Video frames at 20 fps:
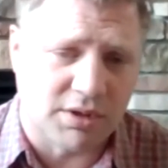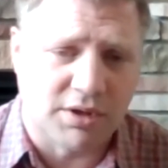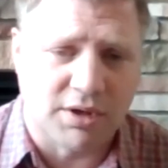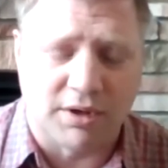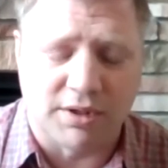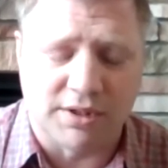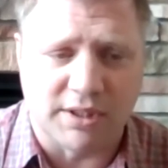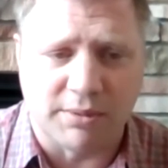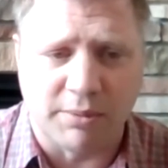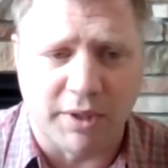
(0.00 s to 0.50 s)

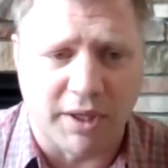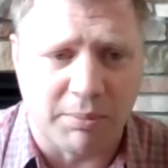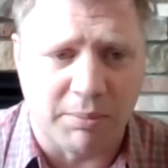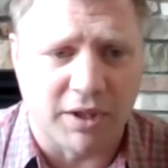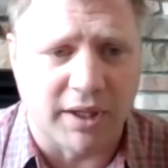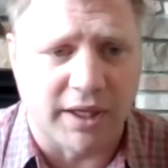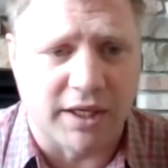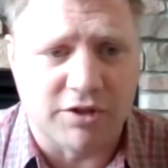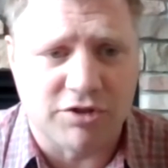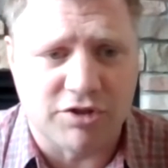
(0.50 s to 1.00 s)
currency
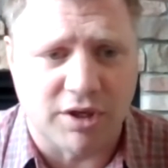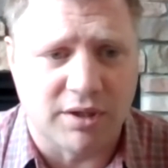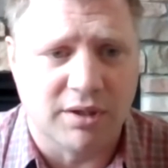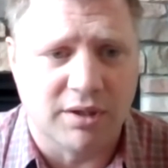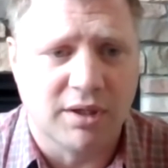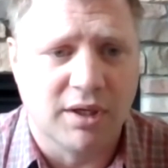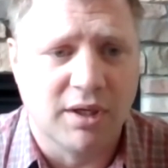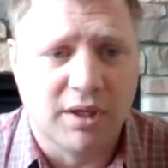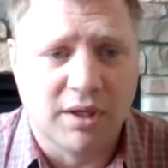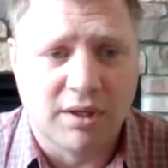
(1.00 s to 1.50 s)
manipulation,
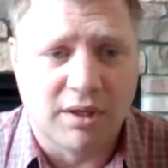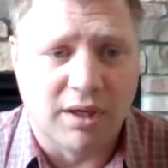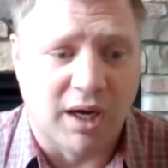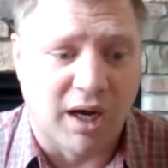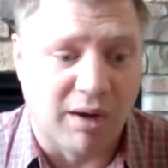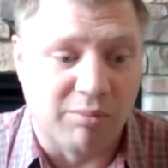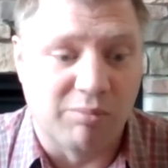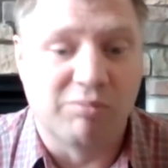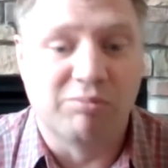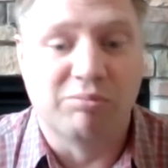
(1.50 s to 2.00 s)

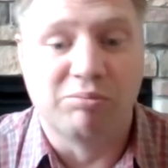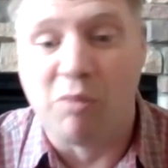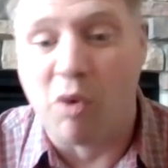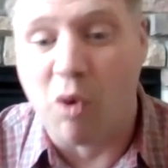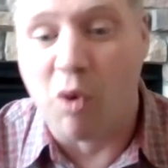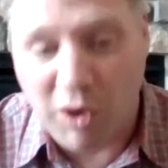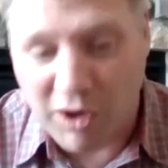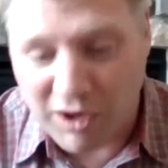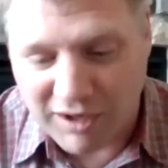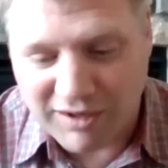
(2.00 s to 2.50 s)

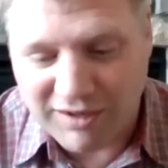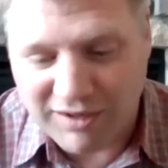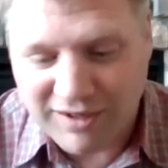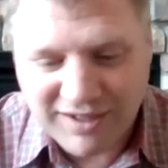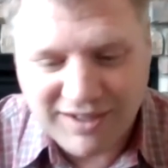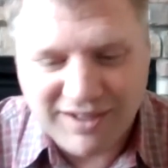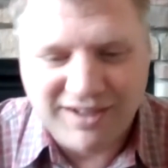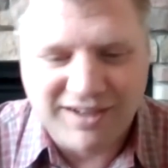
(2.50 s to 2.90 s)
more